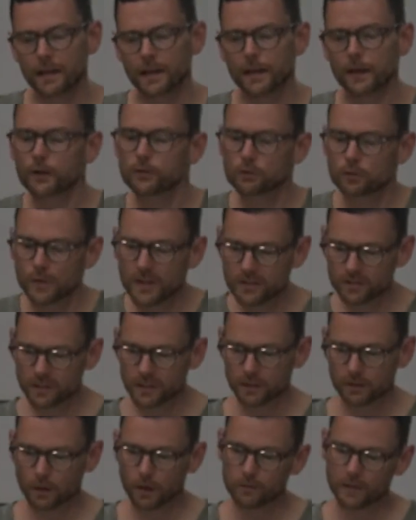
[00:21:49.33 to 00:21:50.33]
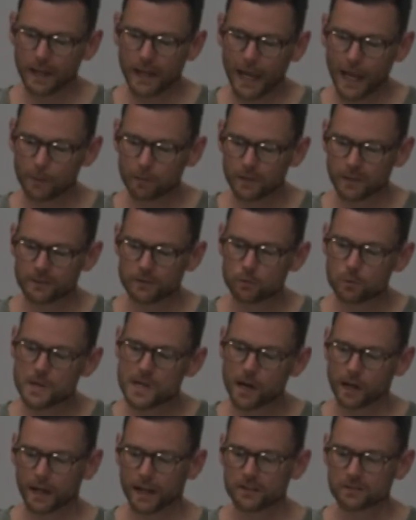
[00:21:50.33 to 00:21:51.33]
characteristic of the capitalist
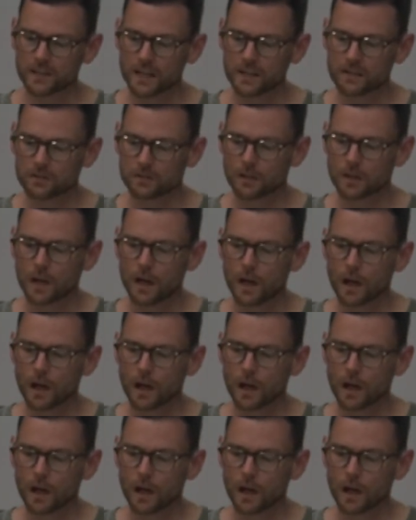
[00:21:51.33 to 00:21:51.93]
reorganization